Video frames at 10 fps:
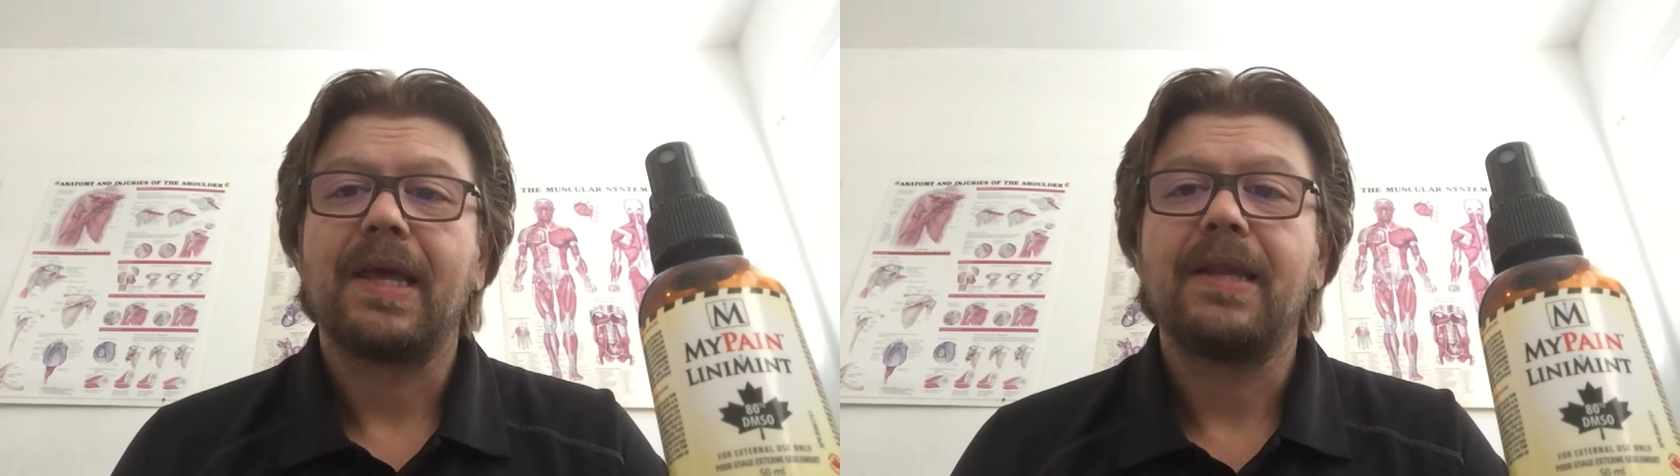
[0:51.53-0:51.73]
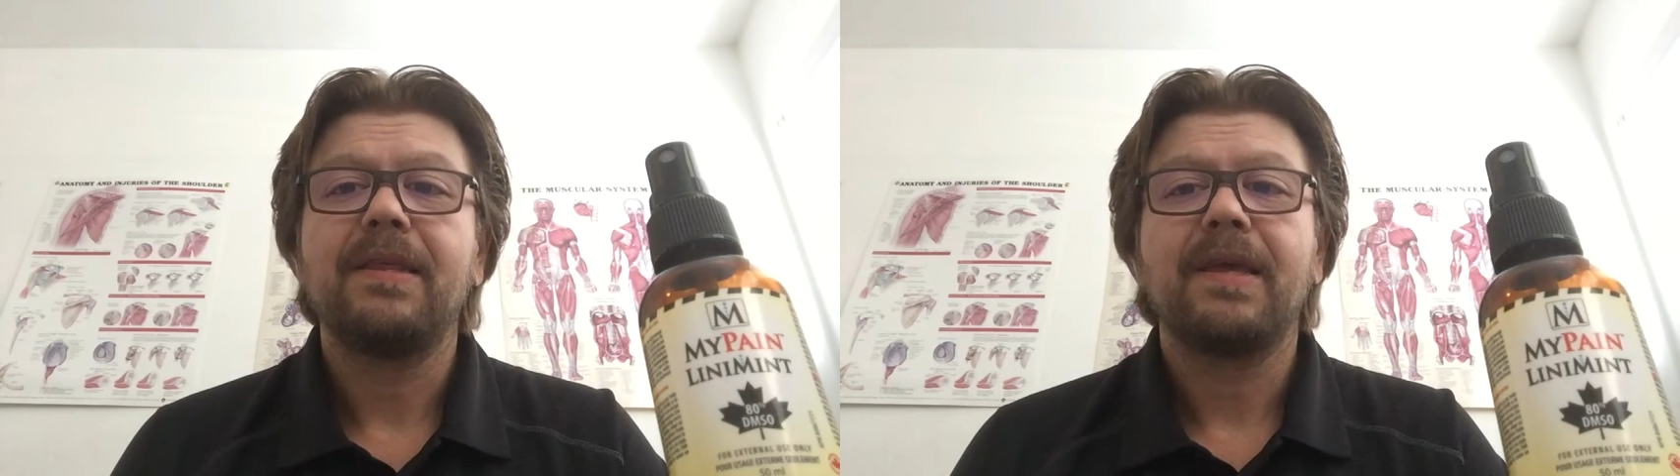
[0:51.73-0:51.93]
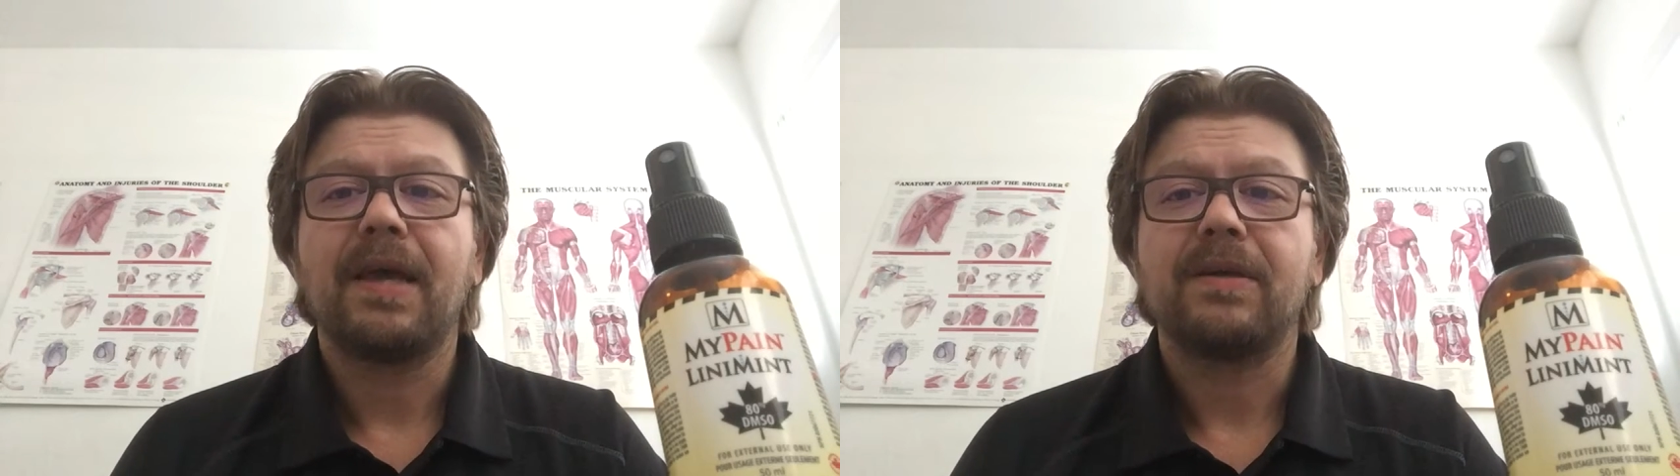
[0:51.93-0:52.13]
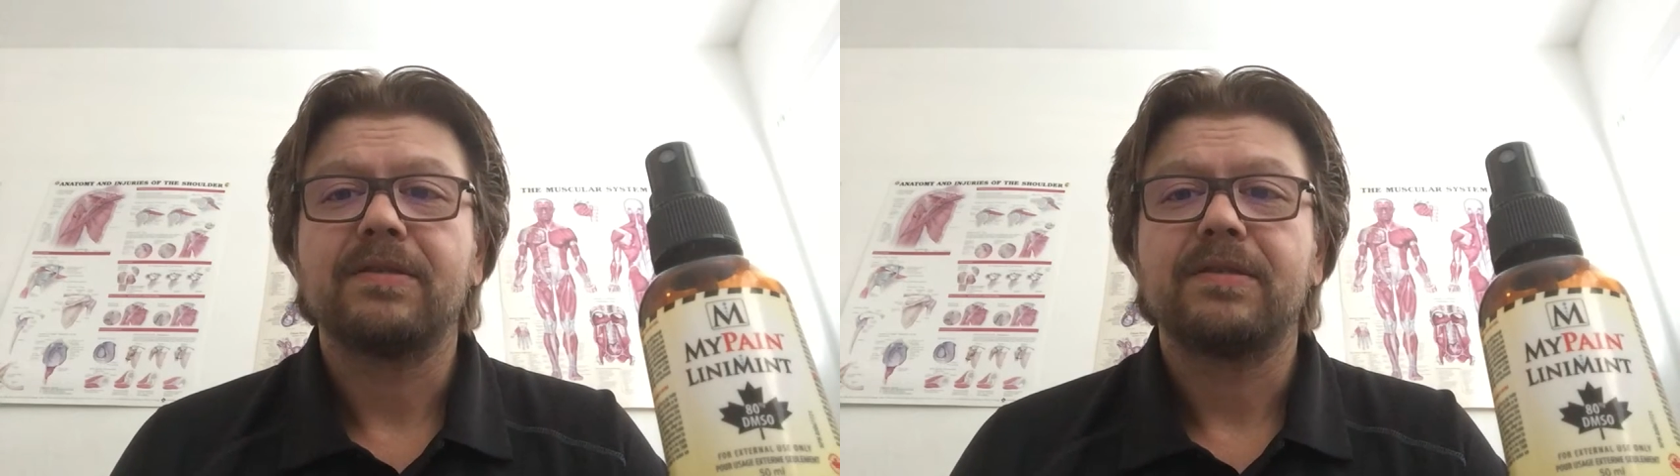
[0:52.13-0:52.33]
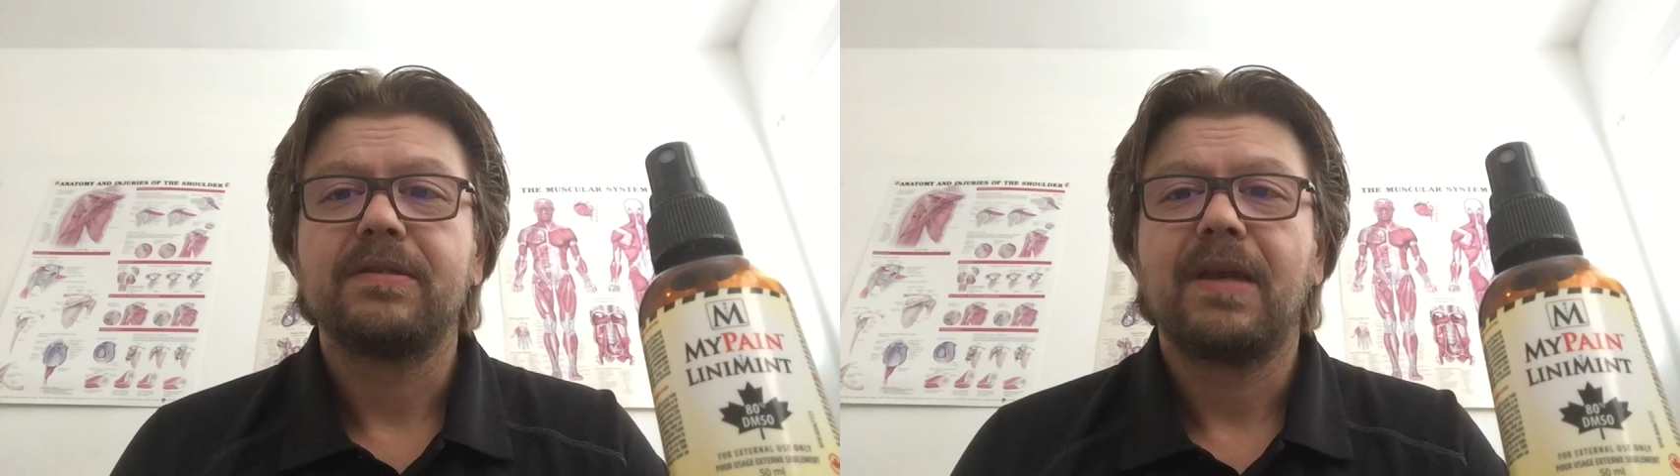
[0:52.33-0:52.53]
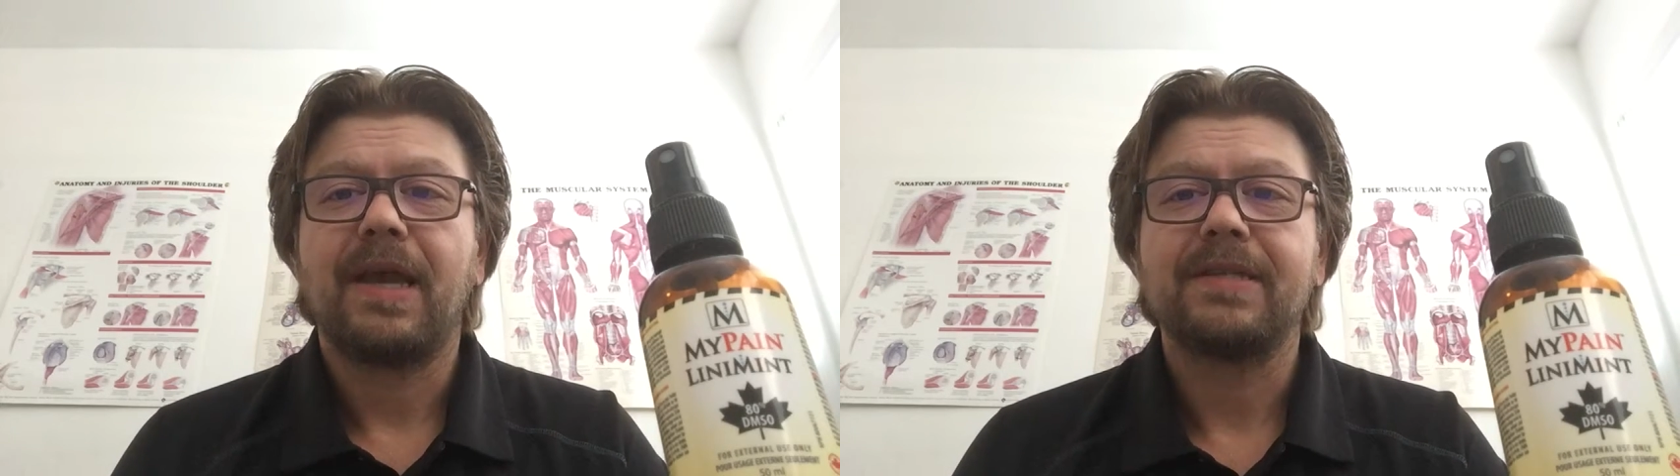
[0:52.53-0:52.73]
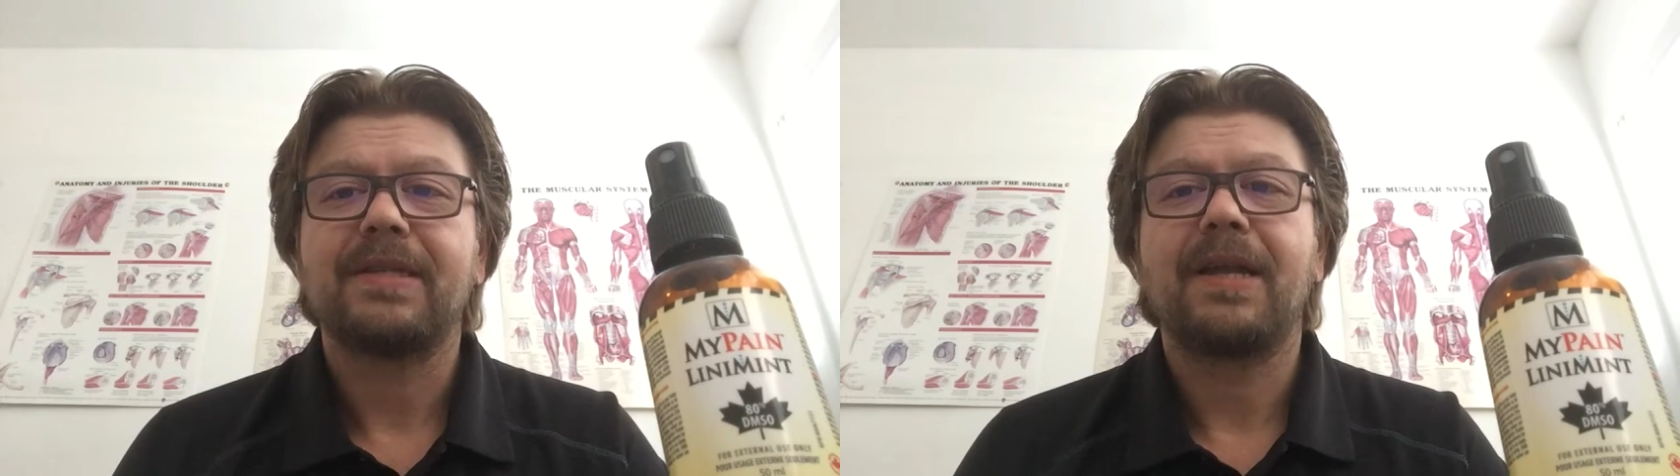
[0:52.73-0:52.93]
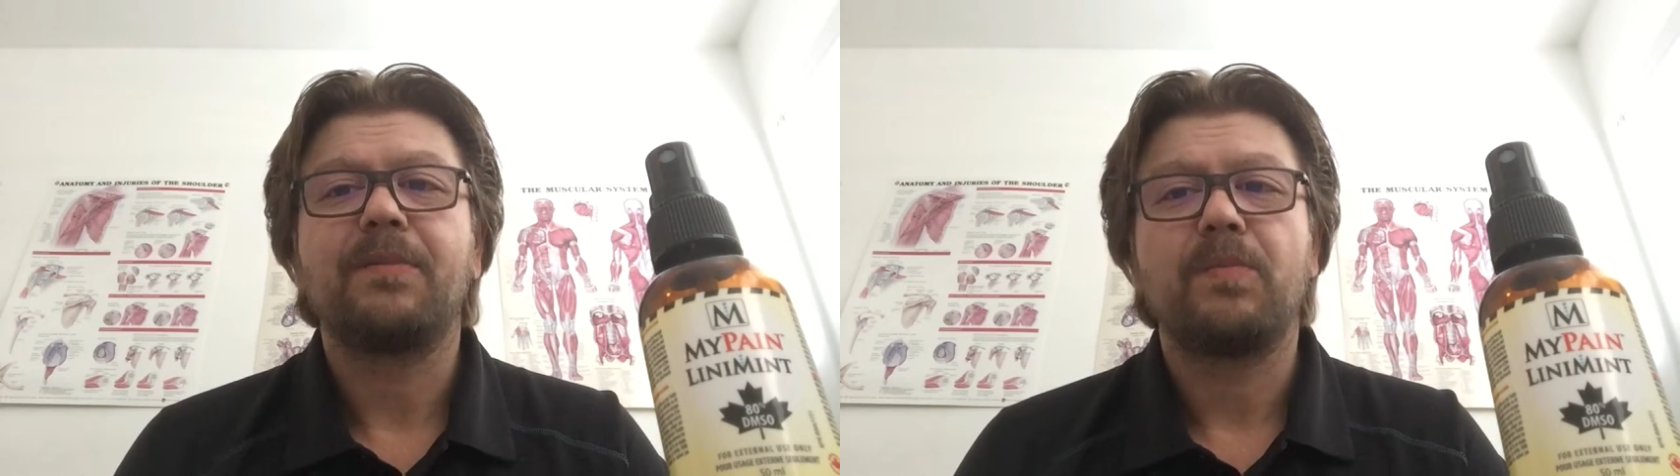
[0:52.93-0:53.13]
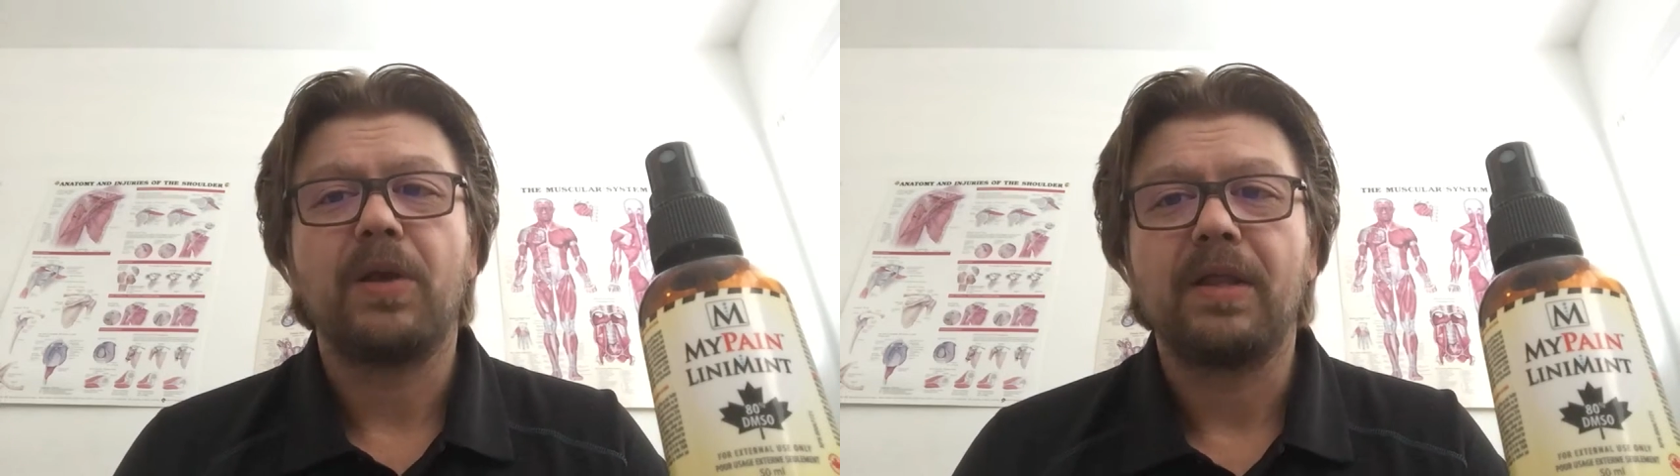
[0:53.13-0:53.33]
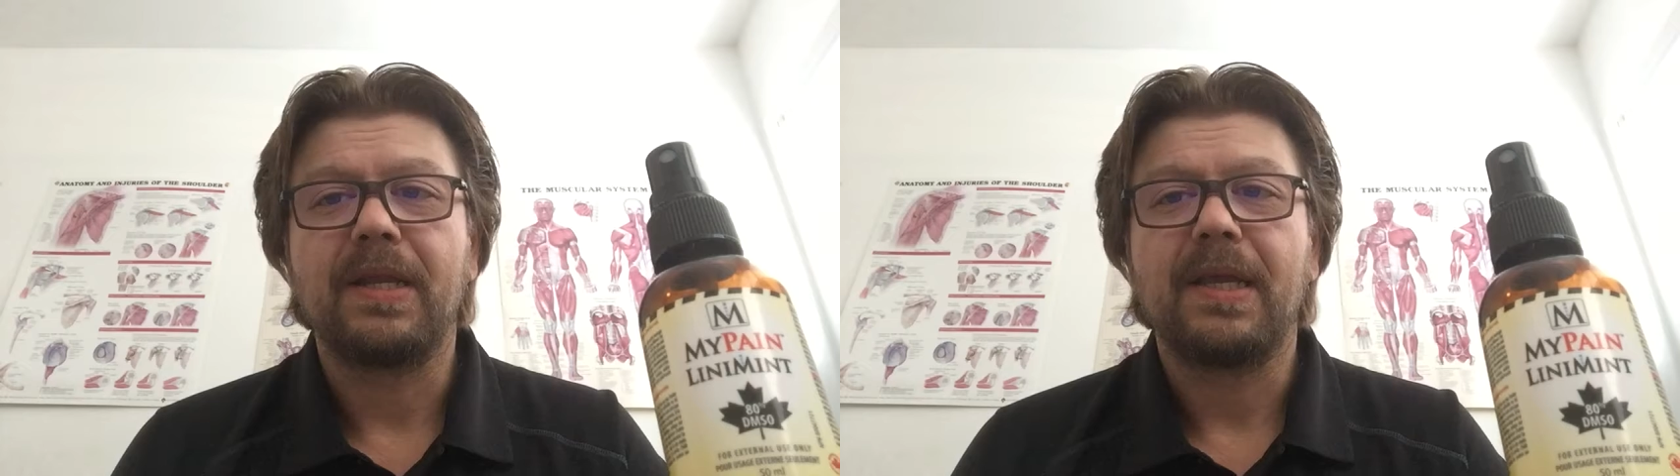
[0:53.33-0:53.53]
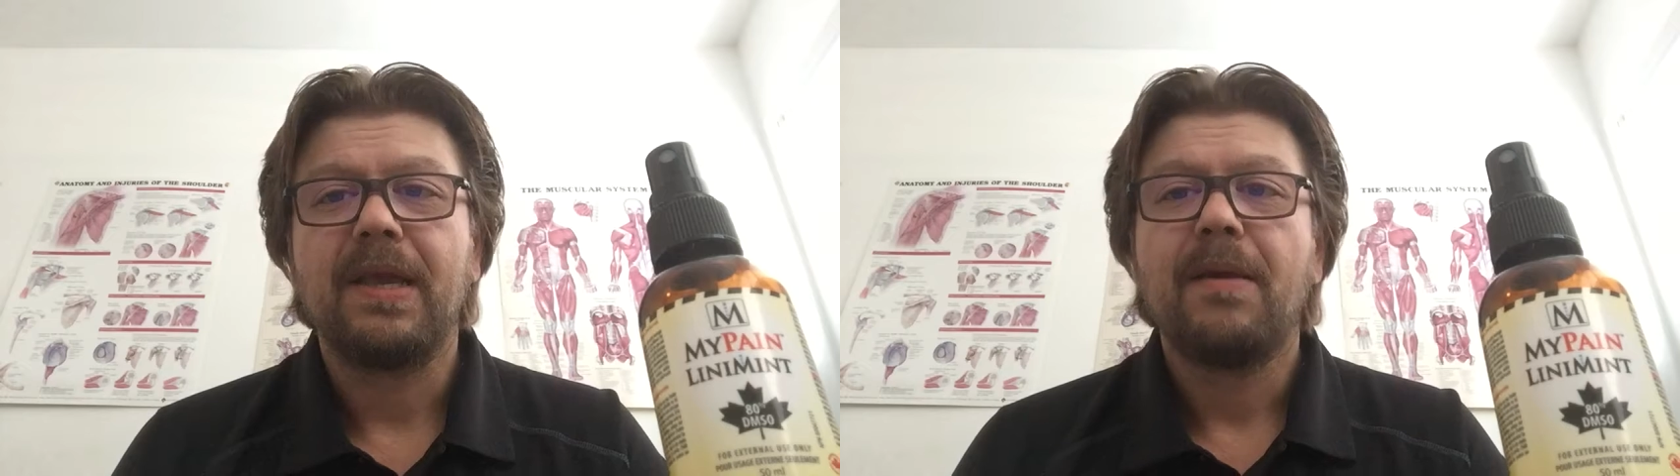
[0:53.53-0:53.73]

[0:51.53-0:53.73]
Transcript: anything else, has that ability.